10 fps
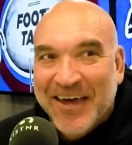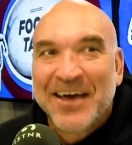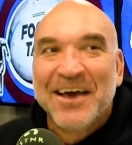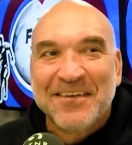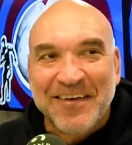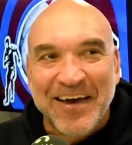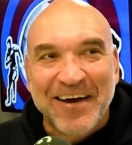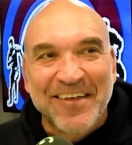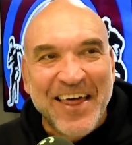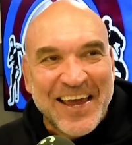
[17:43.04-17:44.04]
there. So
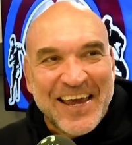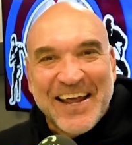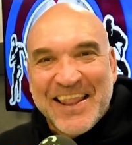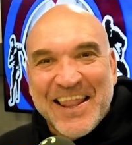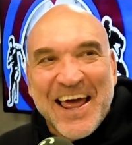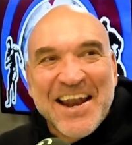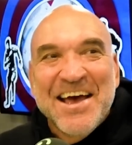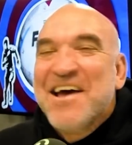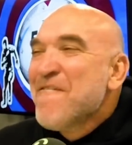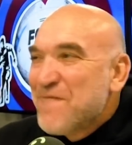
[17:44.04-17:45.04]
how do they get to that
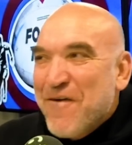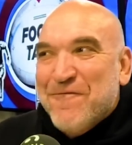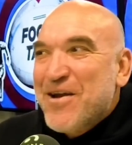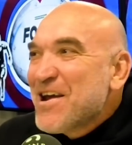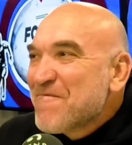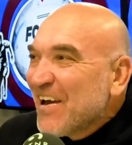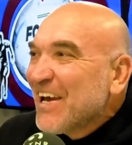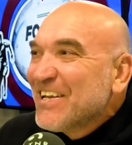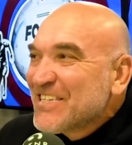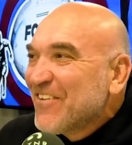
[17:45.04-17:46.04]
15
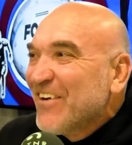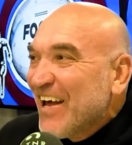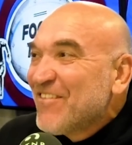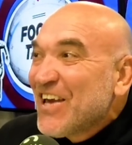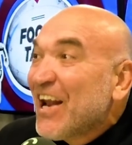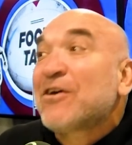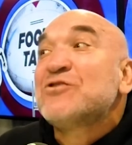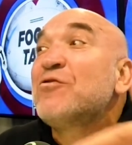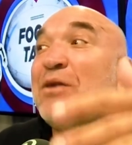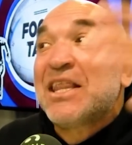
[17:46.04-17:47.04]
metres or whatever? You know,
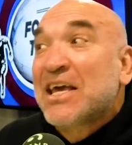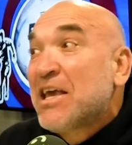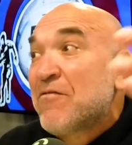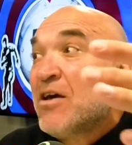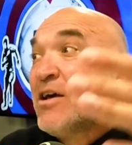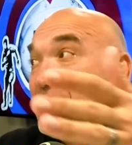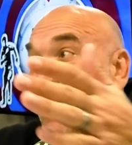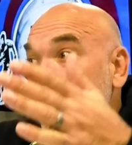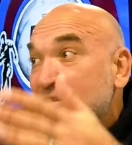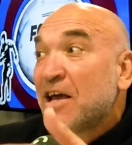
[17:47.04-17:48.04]
because normally they give.
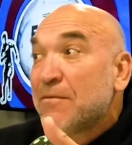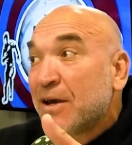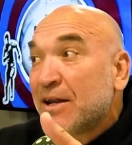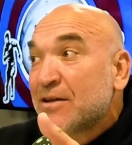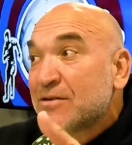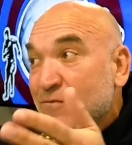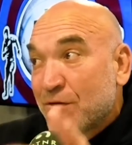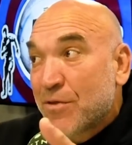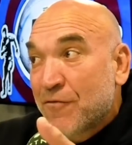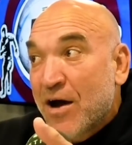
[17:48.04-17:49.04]
So there's 10 metres
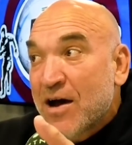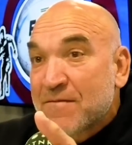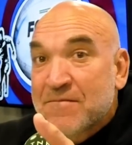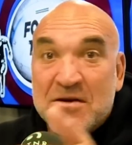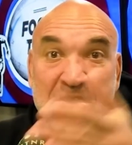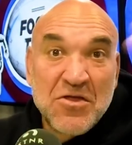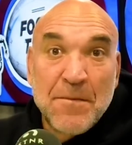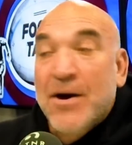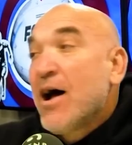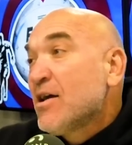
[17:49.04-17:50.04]
from the ruck,
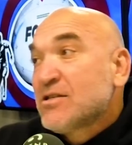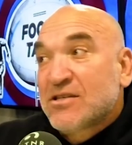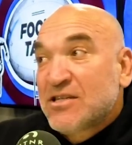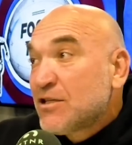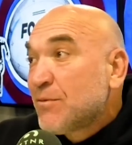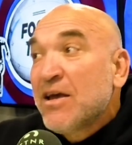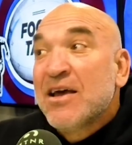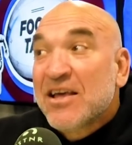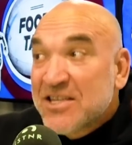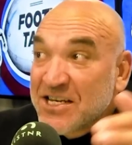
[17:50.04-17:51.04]
the pass
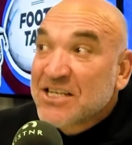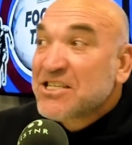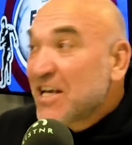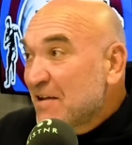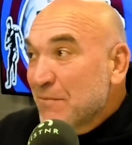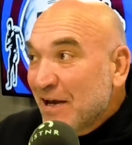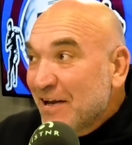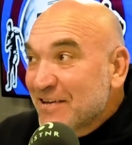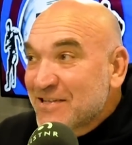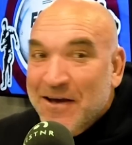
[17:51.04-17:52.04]
16
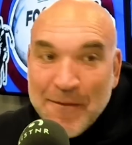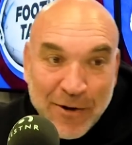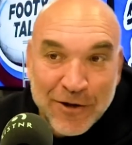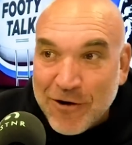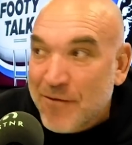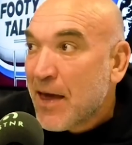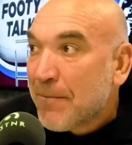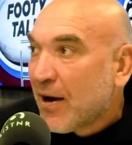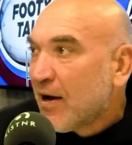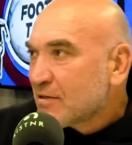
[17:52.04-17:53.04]
metres. By the time they
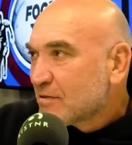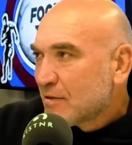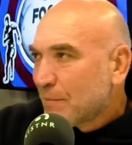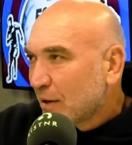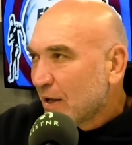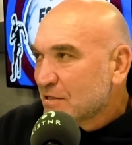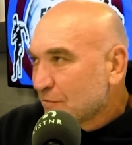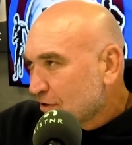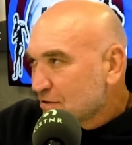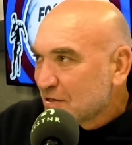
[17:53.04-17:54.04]
pass, the players
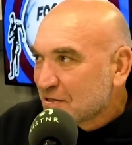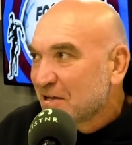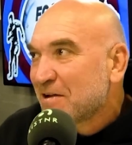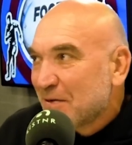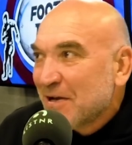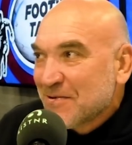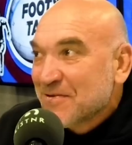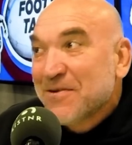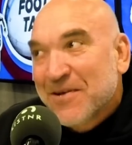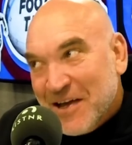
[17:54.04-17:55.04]
have run 16 metres.
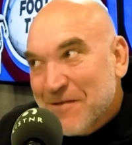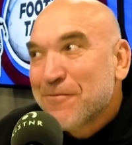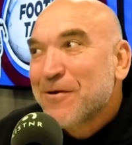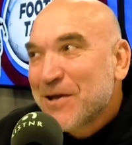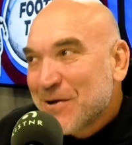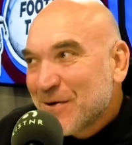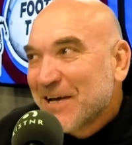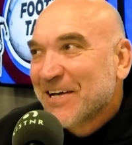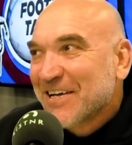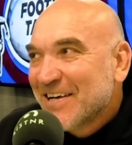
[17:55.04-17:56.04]
That's pretty
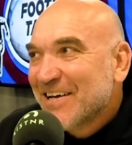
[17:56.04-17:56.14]
quick.